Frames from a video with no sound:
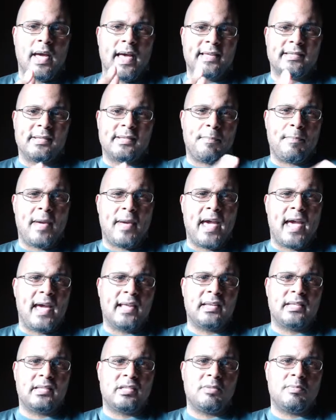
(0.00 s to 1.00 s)
as a
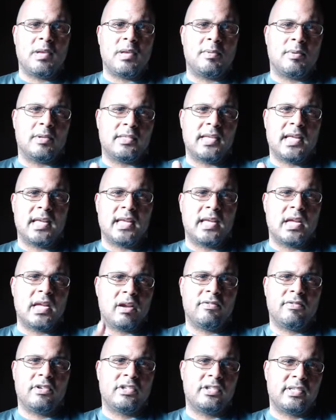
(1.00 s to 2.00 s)
man is to be able to take
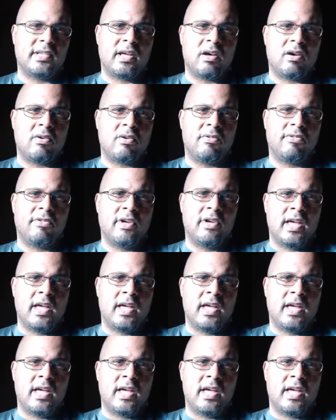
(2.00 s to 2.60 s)
care of yourself,